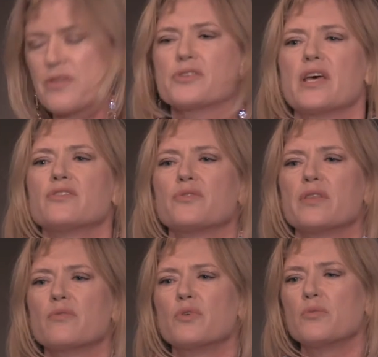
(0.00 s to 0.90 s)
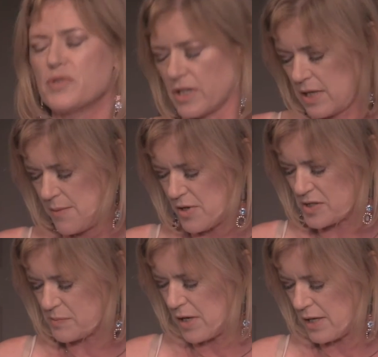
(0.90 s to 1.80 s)
others enter in the room to claim
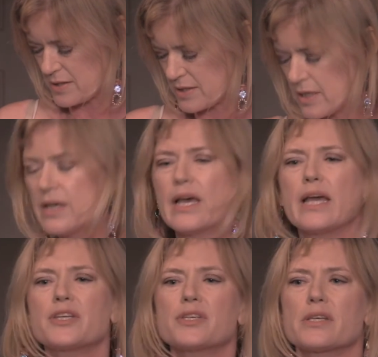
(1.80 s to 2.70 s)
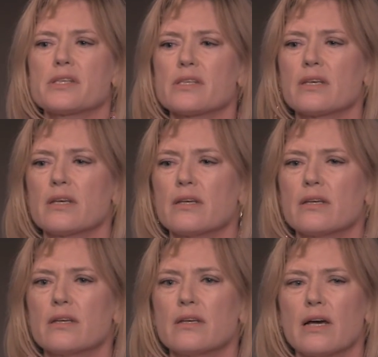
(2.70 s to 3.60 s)
their spots. Anxious,
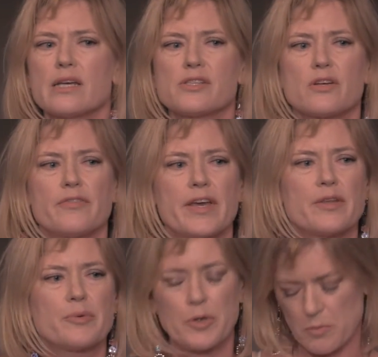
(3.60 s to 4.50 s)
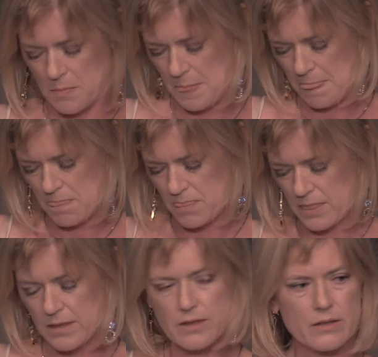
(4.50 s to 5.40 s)
I survey the room.
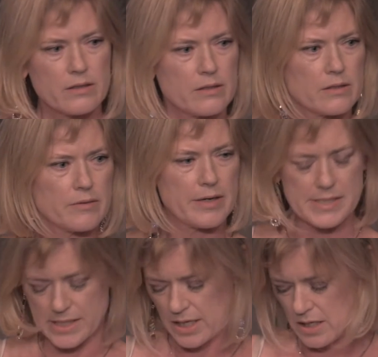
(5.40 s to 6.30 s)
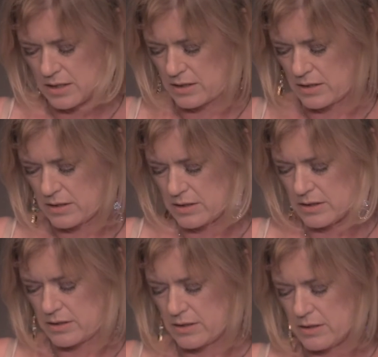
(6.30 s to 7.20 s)
Where is he?
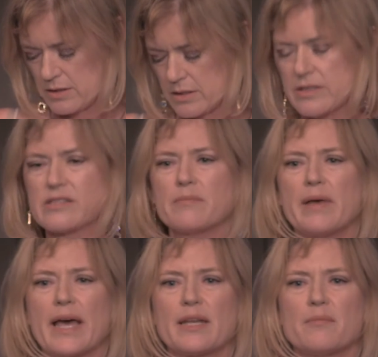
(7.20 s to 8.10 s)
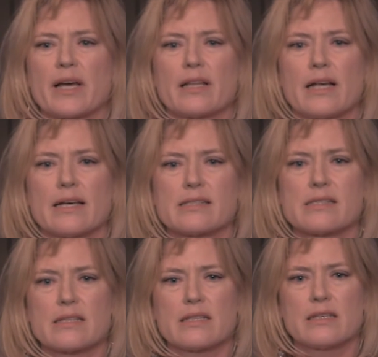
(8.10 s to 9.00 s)
There's a man in my
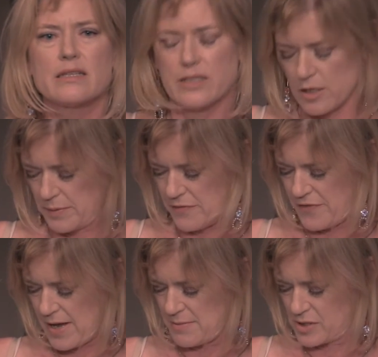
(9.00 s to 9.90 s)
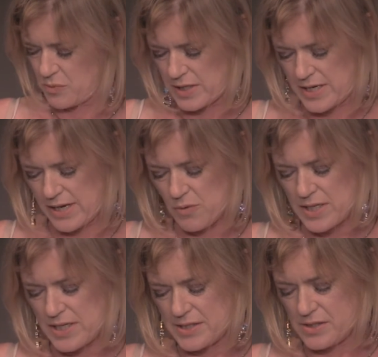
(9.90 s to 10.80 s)
class. He'll be famous one day,
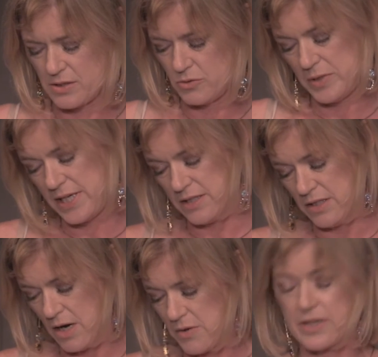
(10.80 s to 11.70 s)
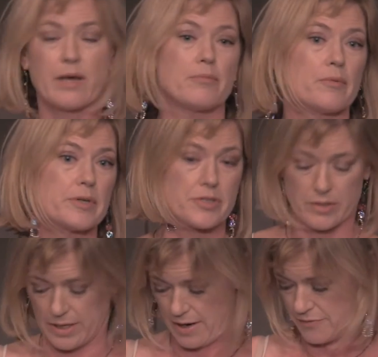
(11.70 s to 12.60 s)
one day soon. We didn't know it yet, but we
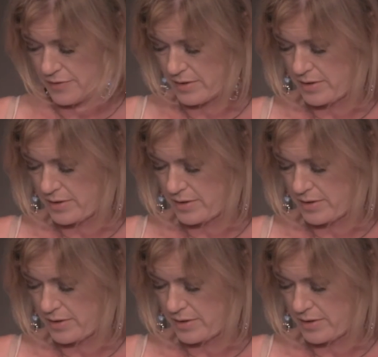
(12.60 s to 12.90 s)
should have.